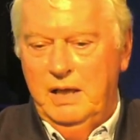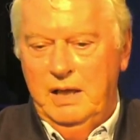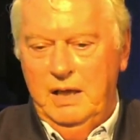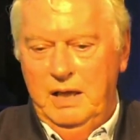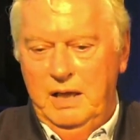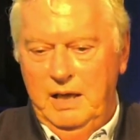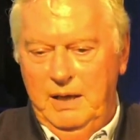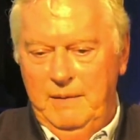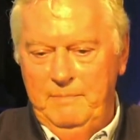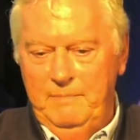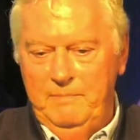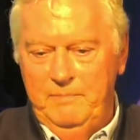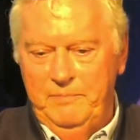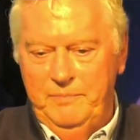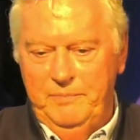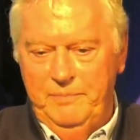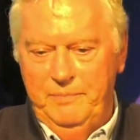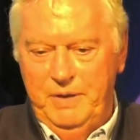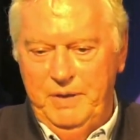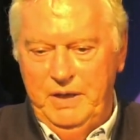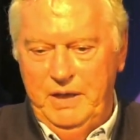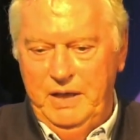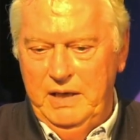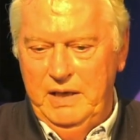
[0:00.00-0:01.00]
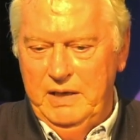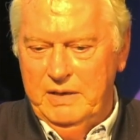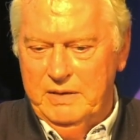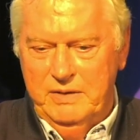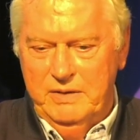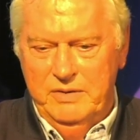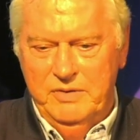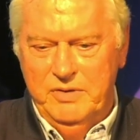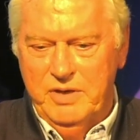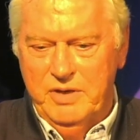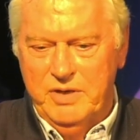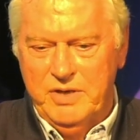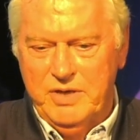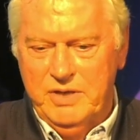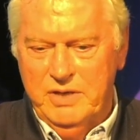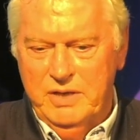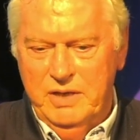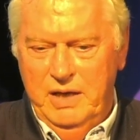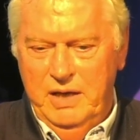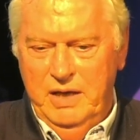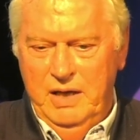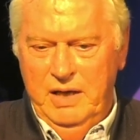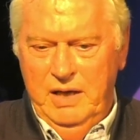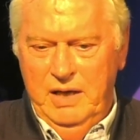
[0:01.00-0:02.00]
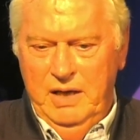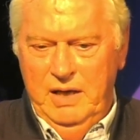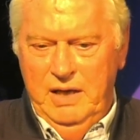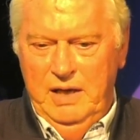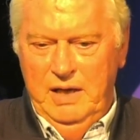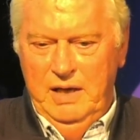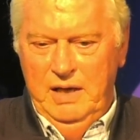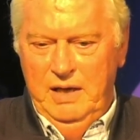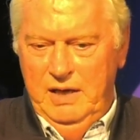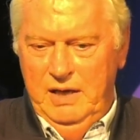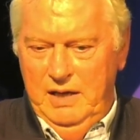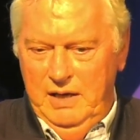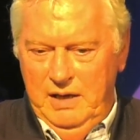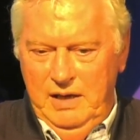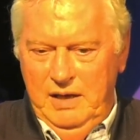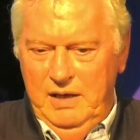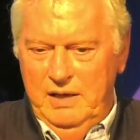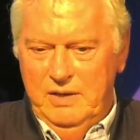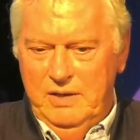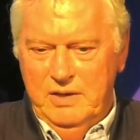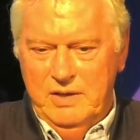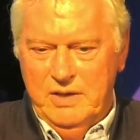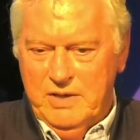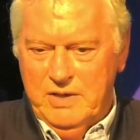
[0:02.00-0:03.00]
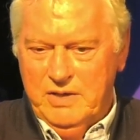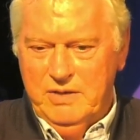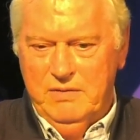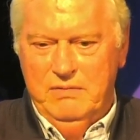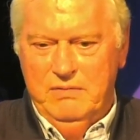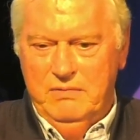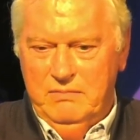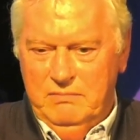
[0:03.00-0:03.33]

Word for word: Um, but Ayrton just, he just